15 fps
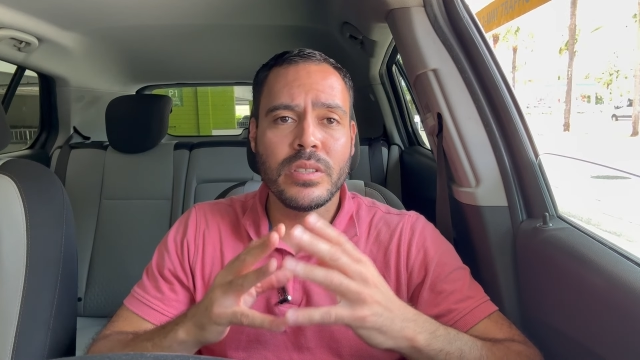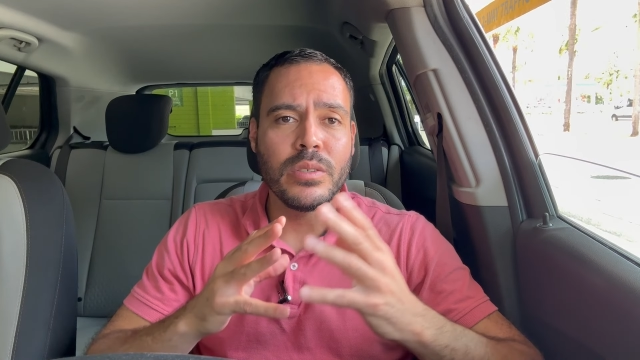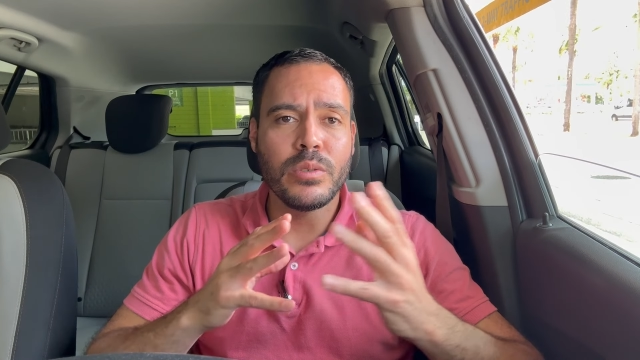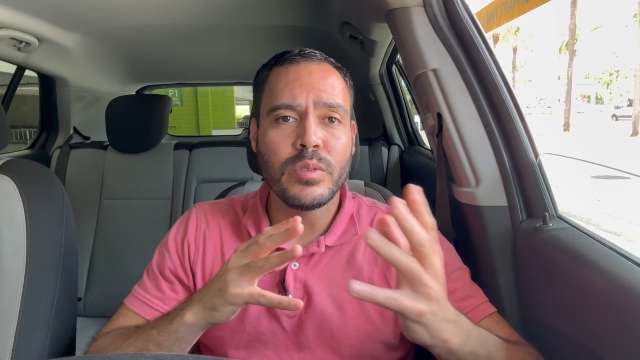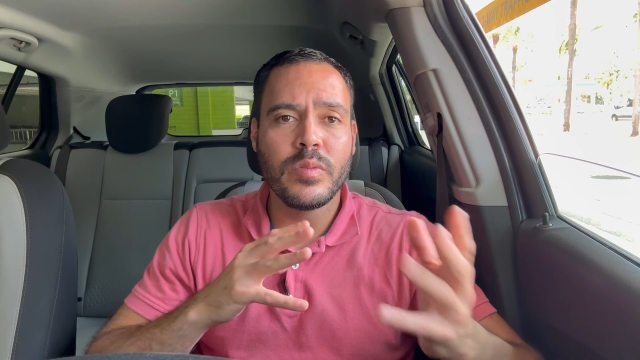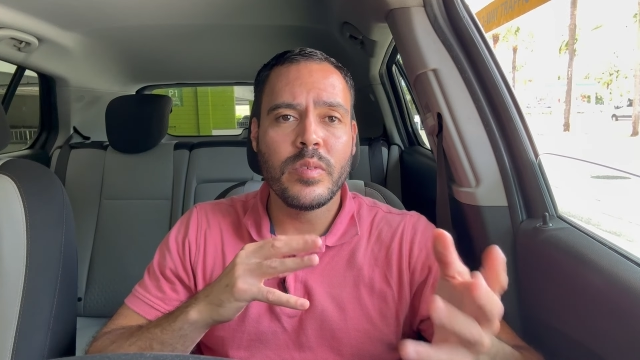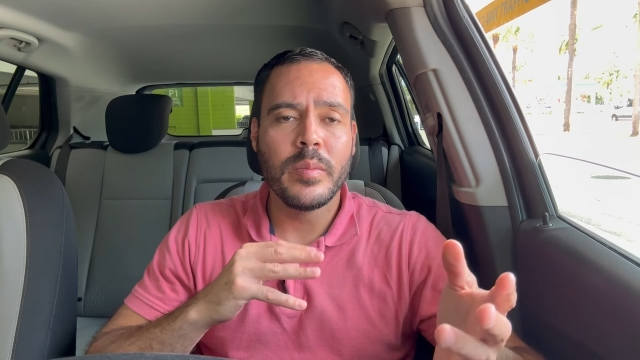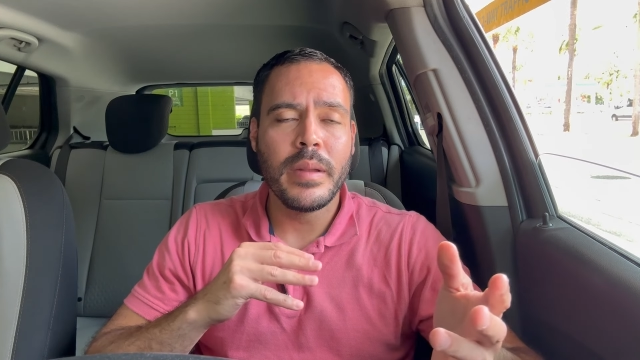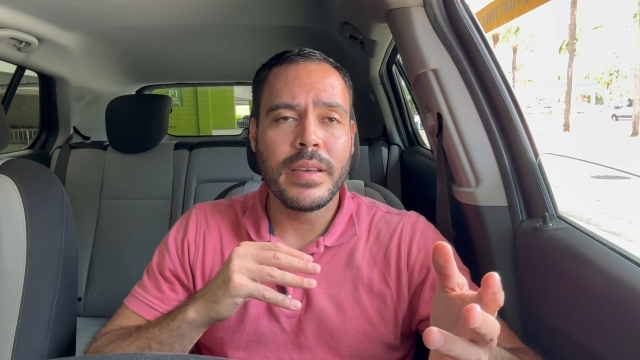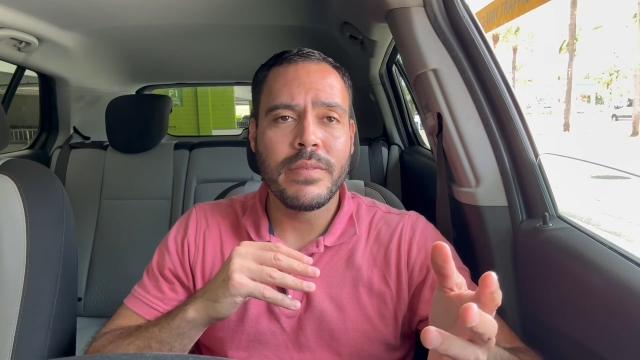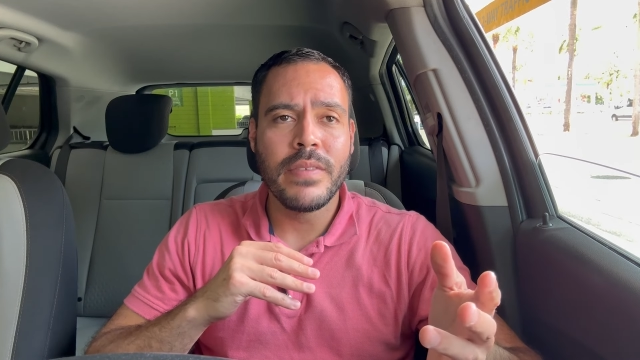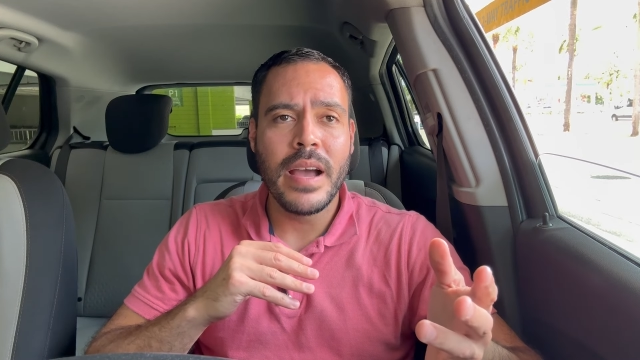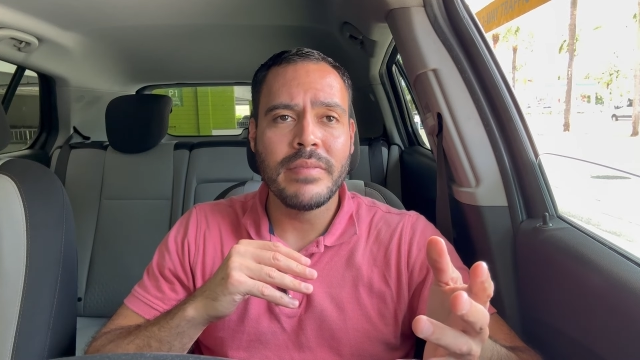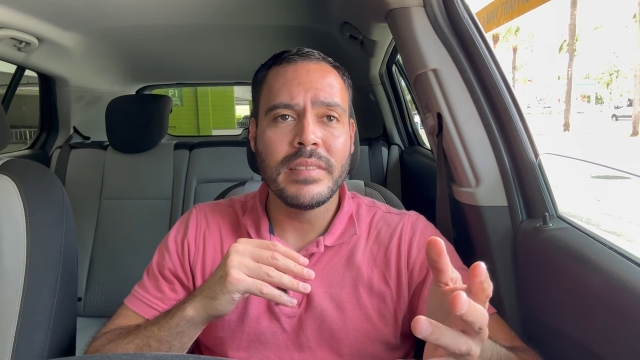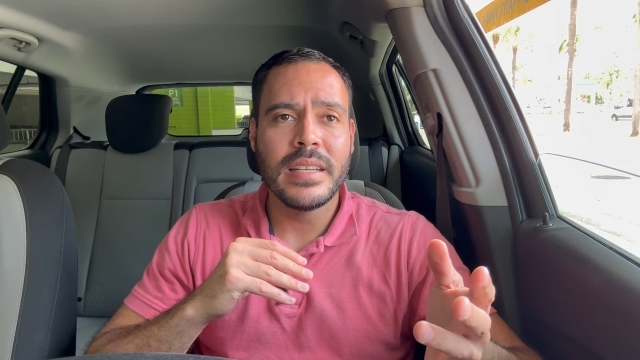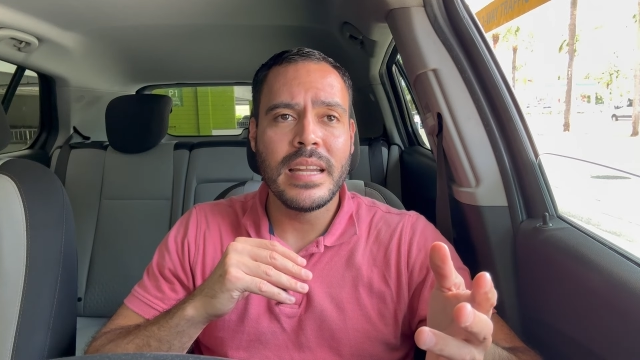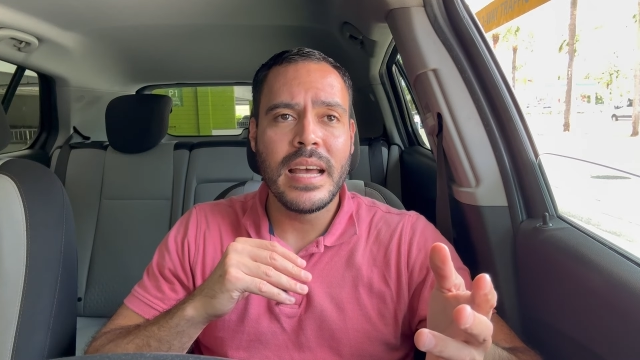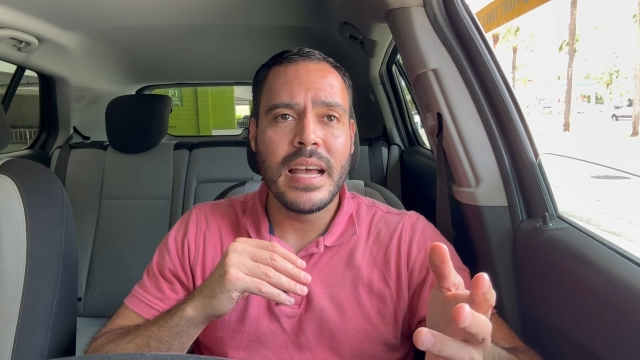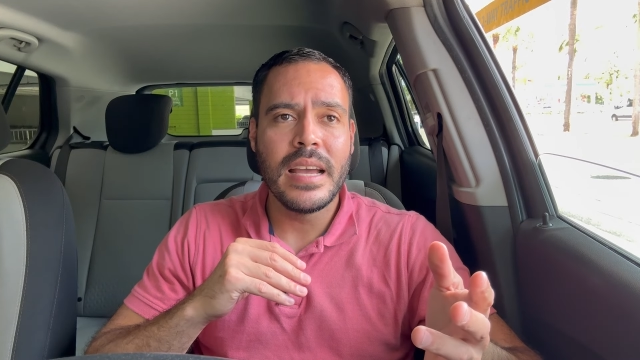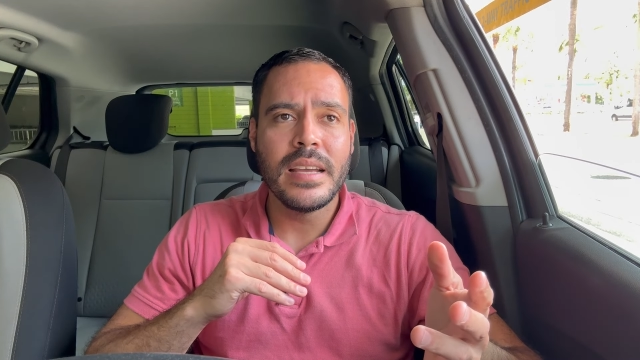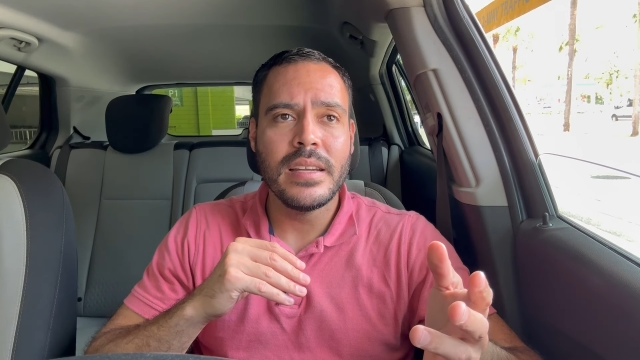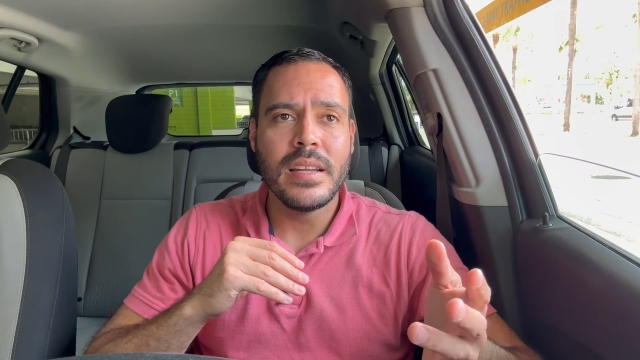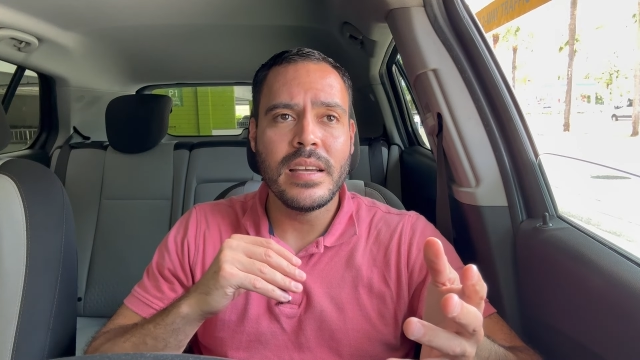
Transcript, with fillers: It was from like 5 to 9